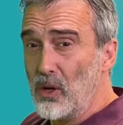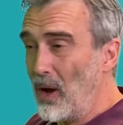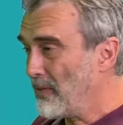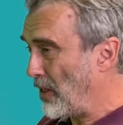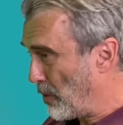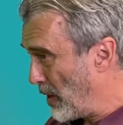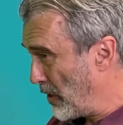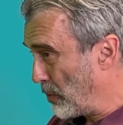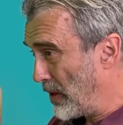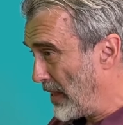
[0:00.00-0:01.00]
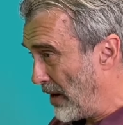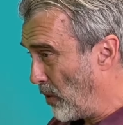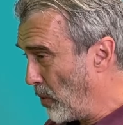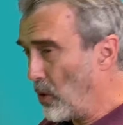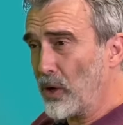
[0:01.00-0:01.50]
you have to thread it through
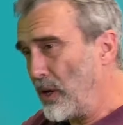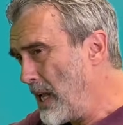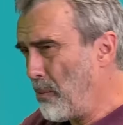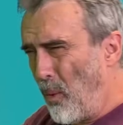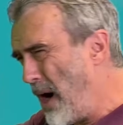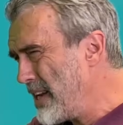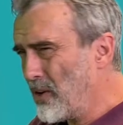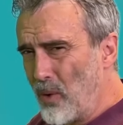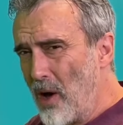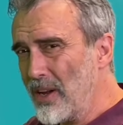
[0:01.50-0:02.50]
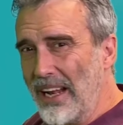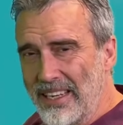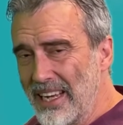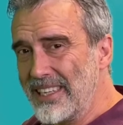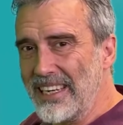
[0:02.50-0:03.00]
that hole or you keep winding around and
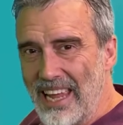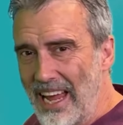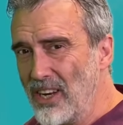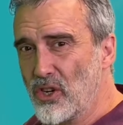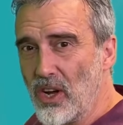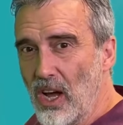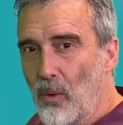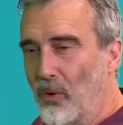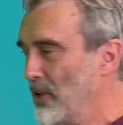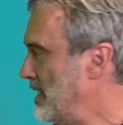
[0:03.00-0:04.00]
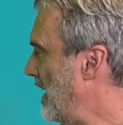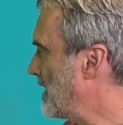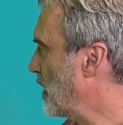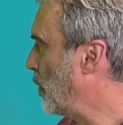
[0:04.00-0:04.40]
it doesn't catch. Well, this has a